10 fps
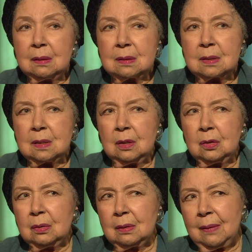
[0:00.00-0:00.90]

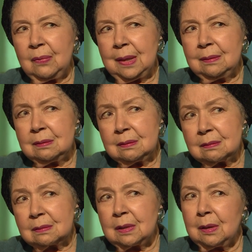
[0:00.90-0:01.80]
So, and then
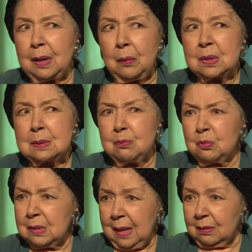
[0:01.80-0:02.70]
it was
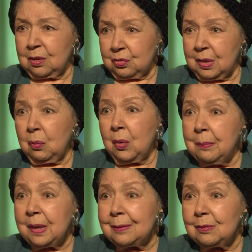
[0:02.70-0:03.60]
that the three
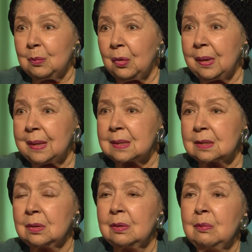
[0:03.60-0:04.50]
women more or less
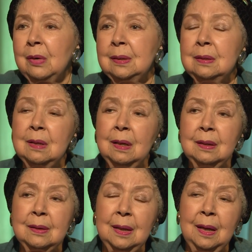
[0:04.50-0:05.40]
ran in
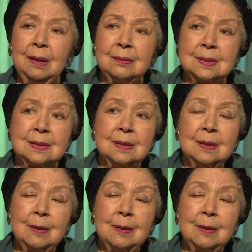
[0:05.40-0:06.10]
the house.